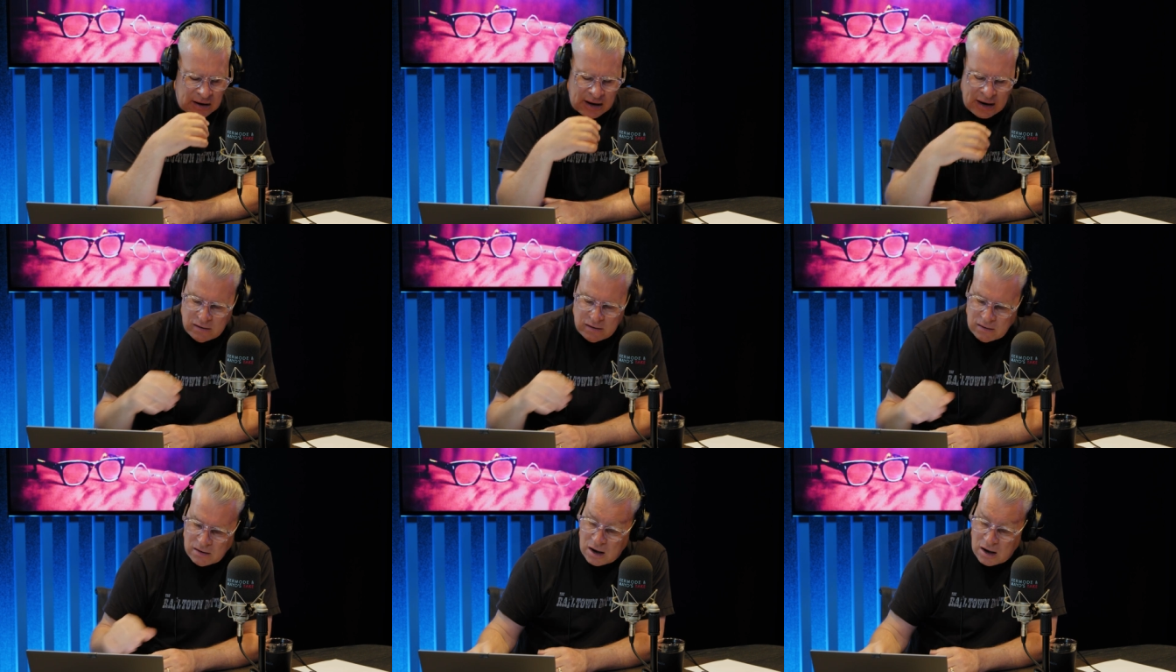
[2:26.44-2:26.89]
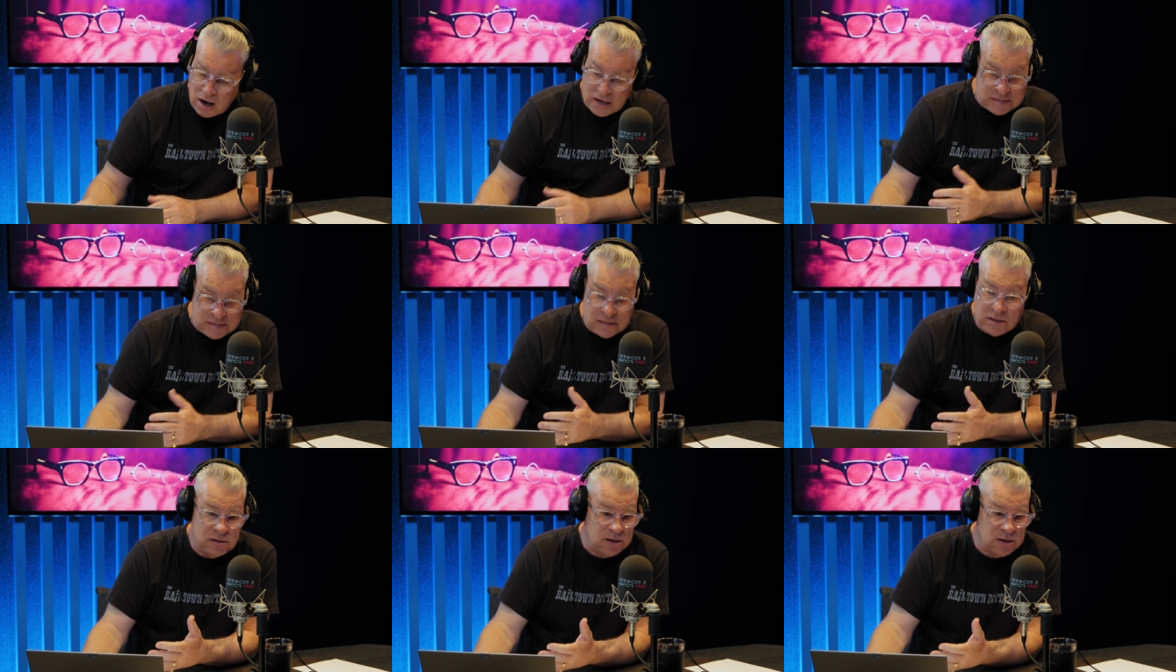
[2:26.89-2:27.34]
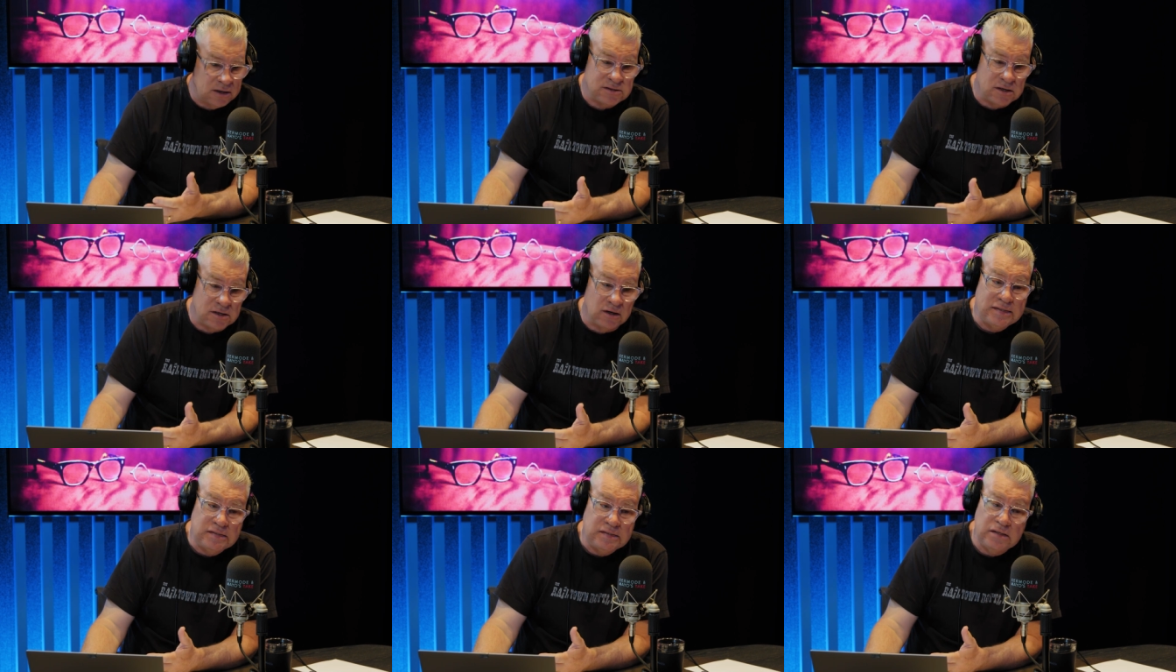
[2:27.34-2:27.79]
And I didn't, like I
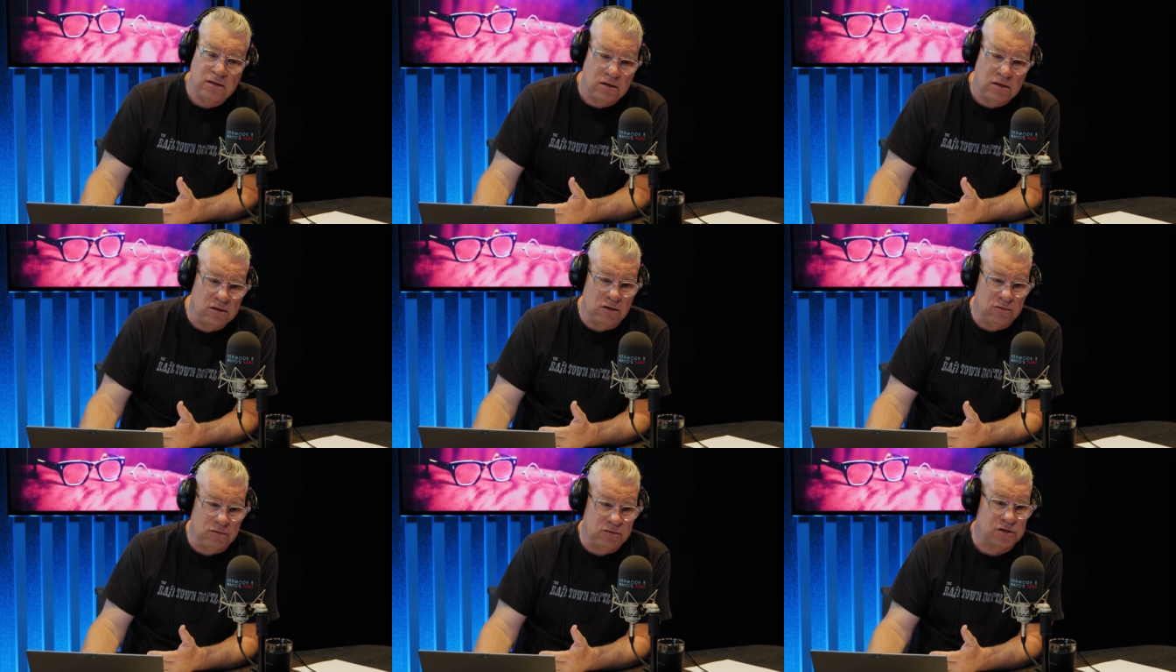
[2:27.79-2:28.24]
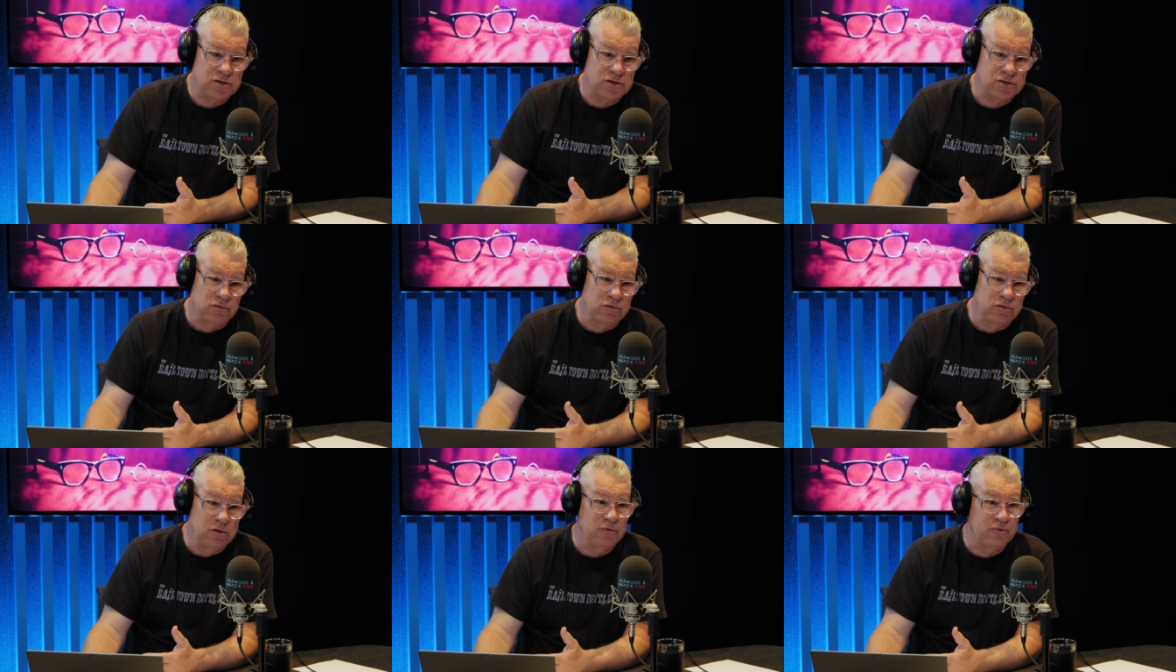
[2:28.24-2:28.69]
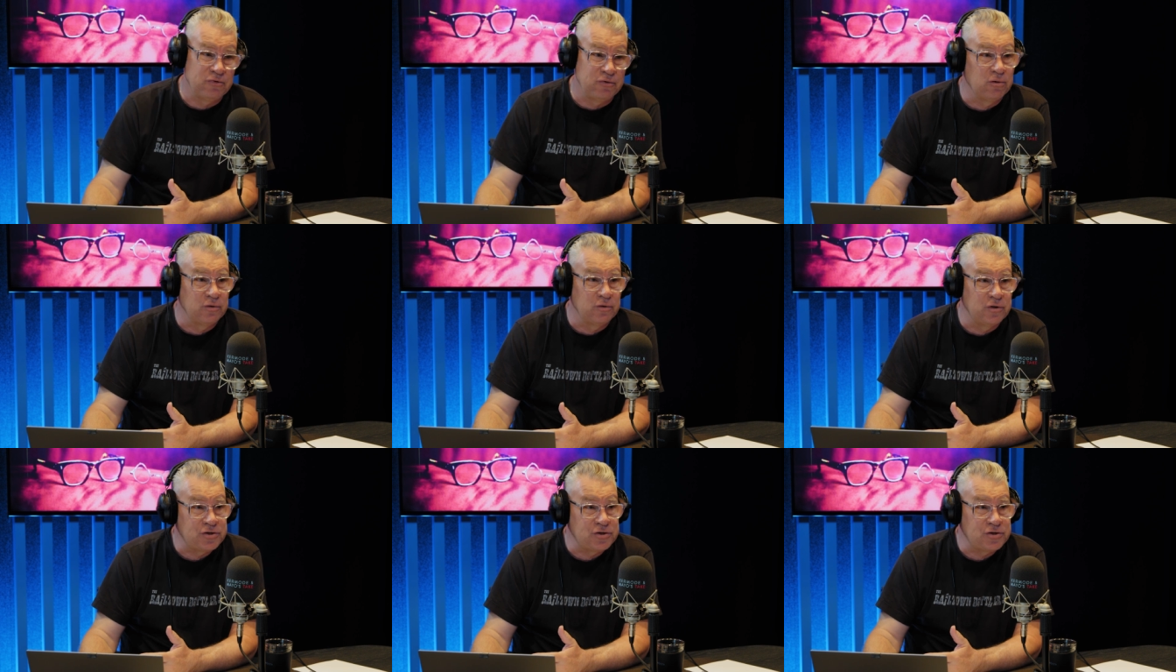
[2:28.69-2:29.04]
said, I didn't know this story before,